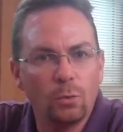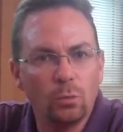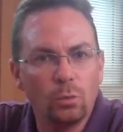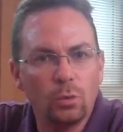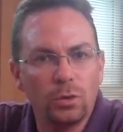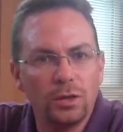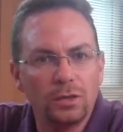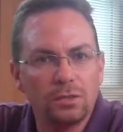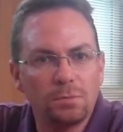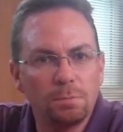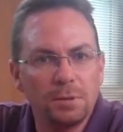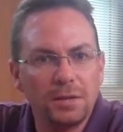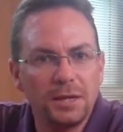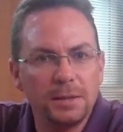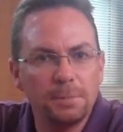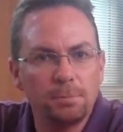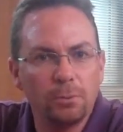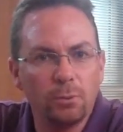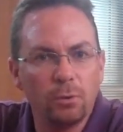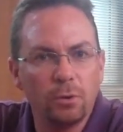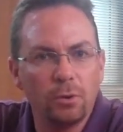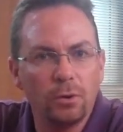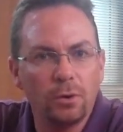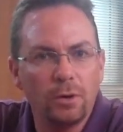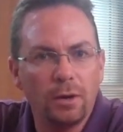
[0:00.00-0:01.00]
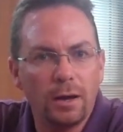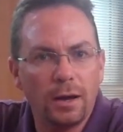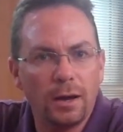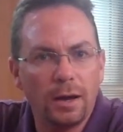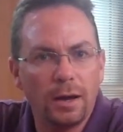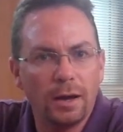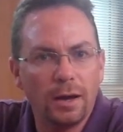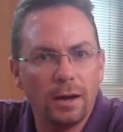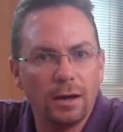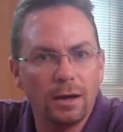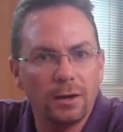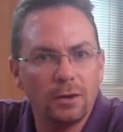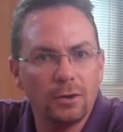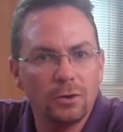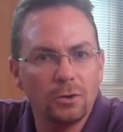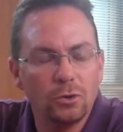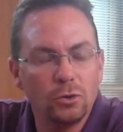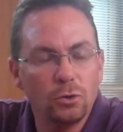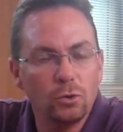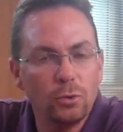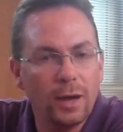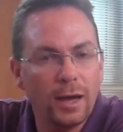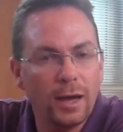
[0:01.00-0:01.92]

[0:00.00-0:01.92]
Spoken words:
with people who